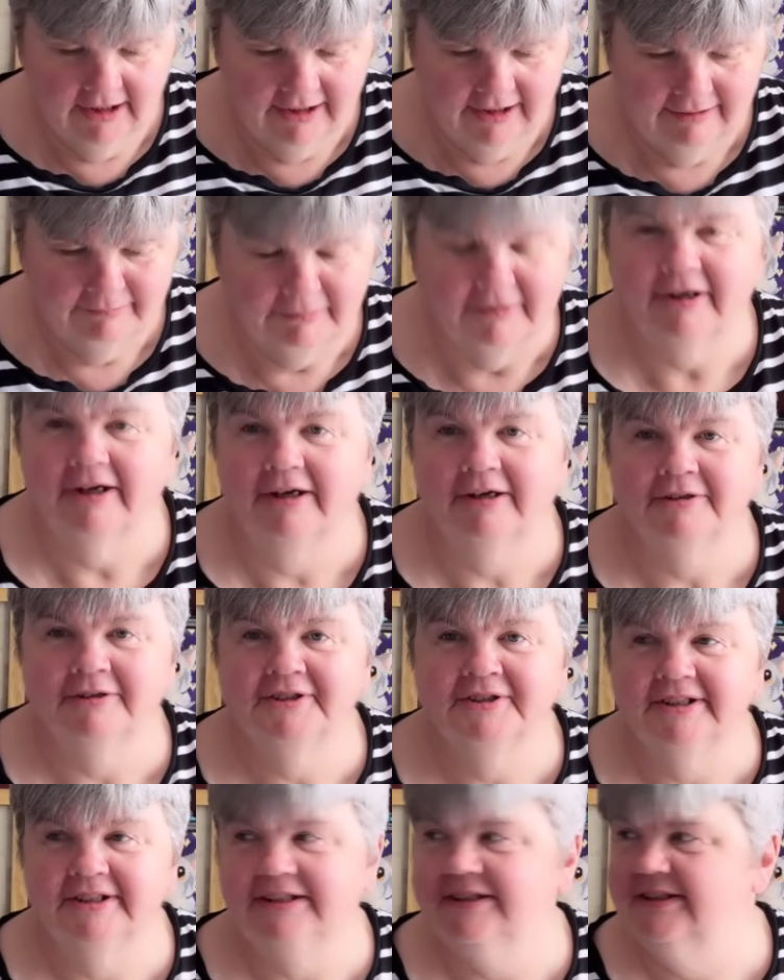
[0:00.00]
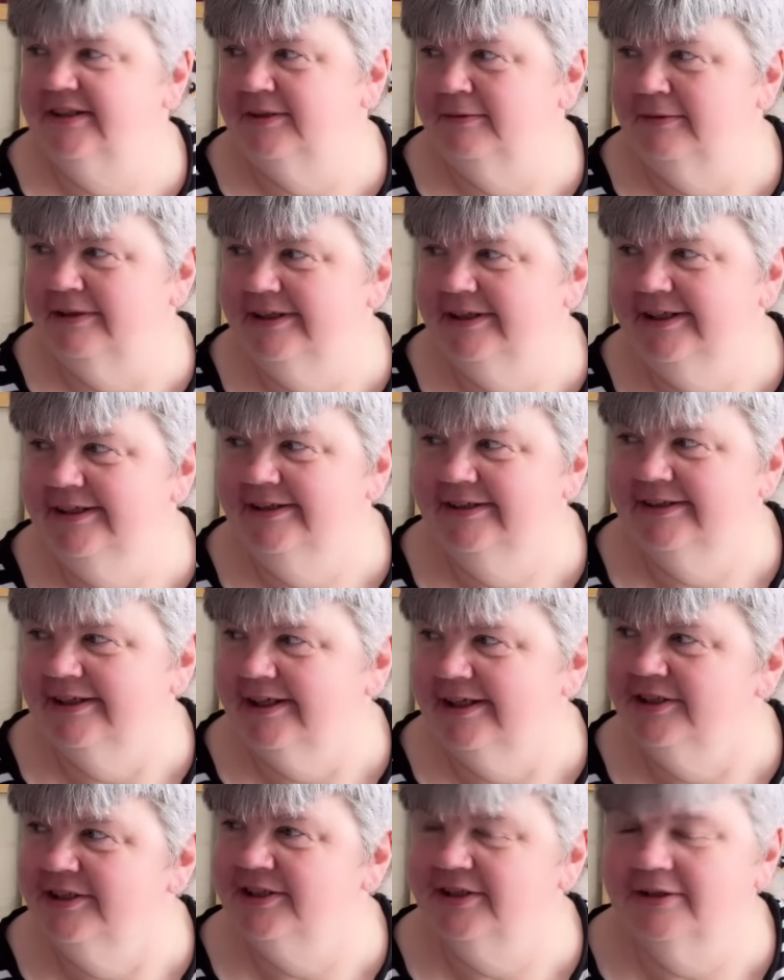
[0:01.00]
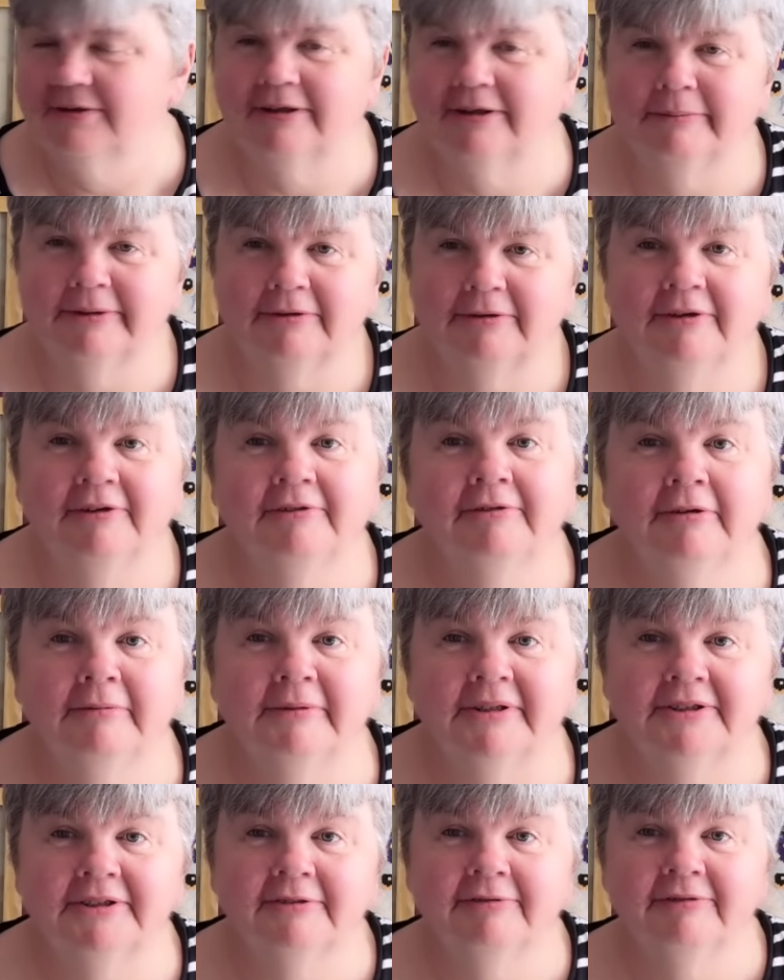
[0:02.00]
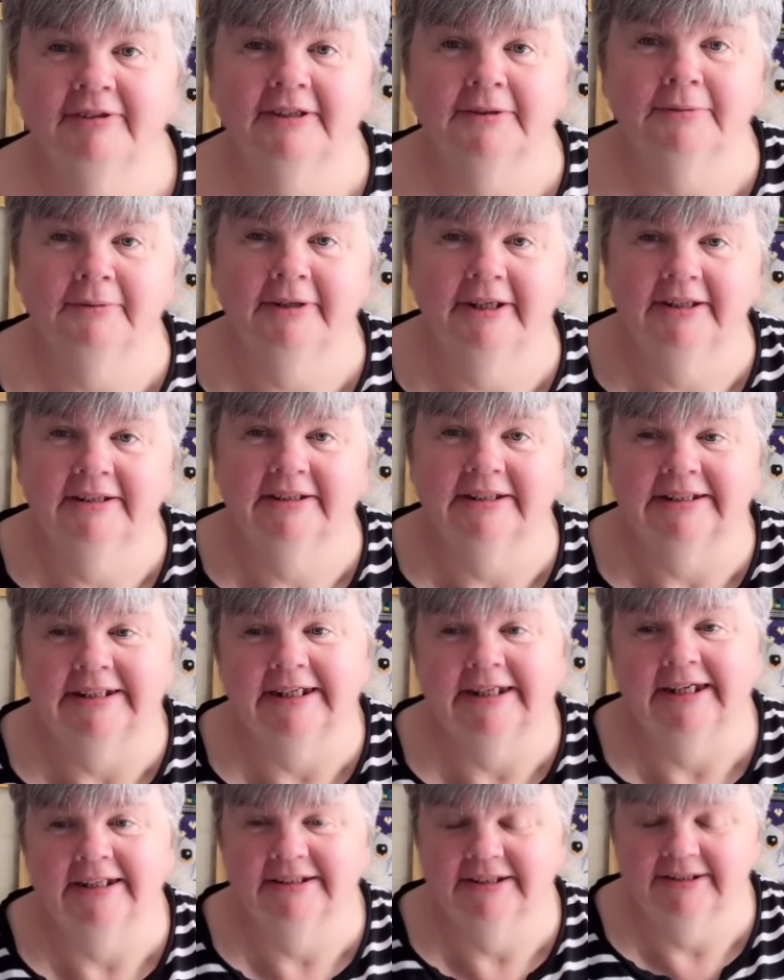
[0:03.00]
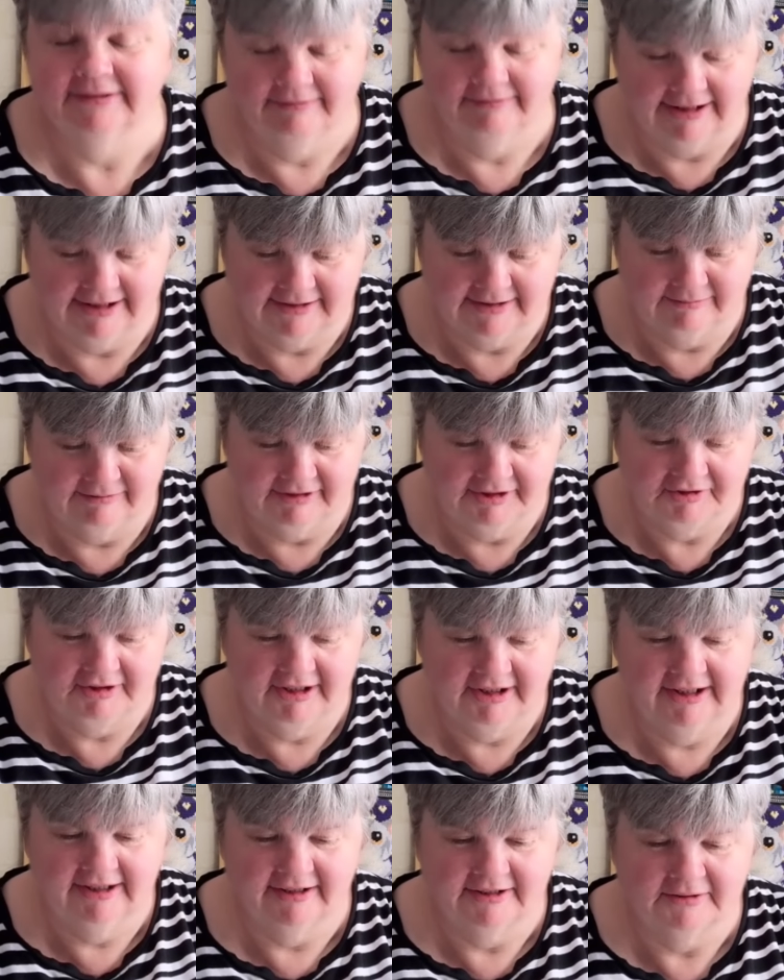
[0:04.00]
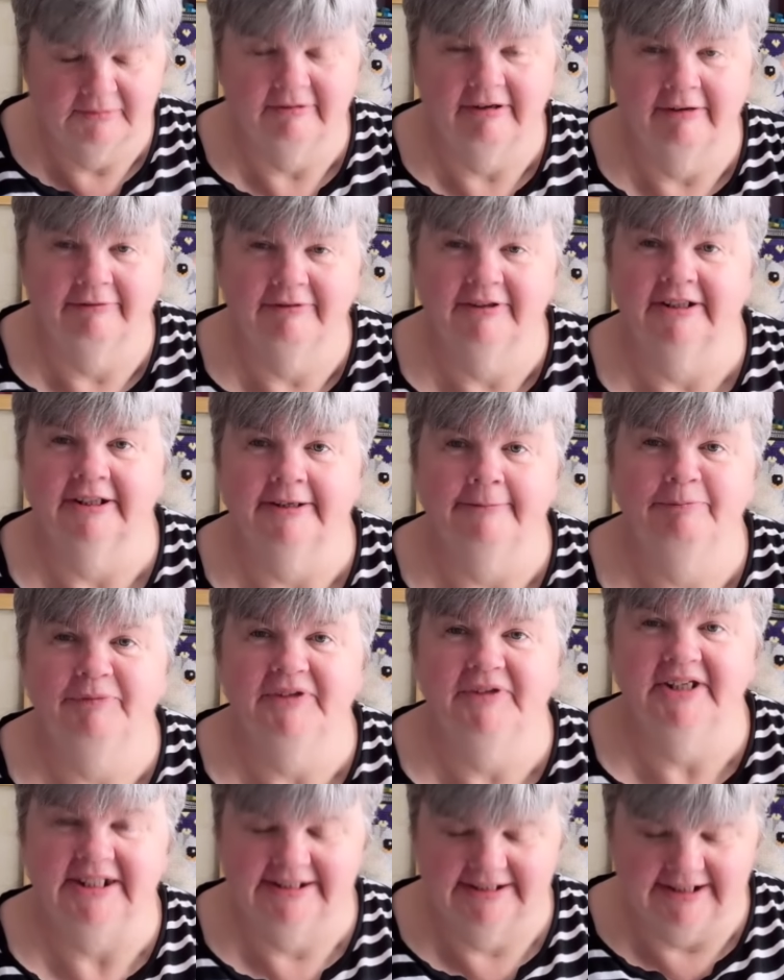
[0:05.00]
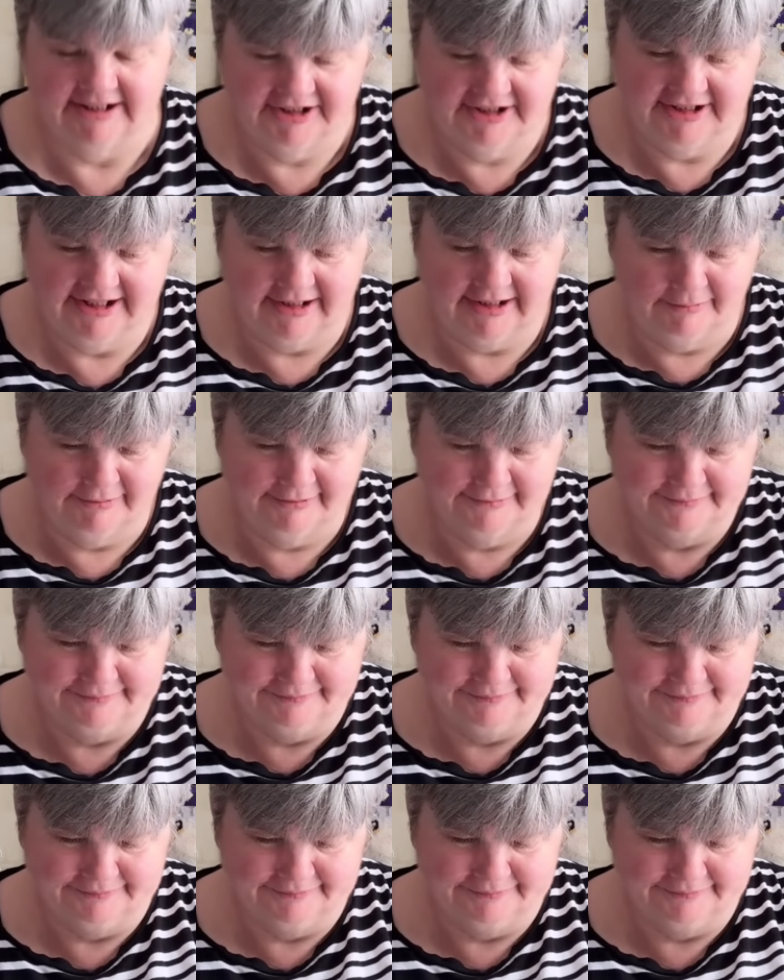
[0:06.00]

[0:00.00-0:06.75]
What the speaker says: But I also need to do a de-stash, so I'll be going through my stuff this week to take to the Wrexham retreat because we're having a de-stash table.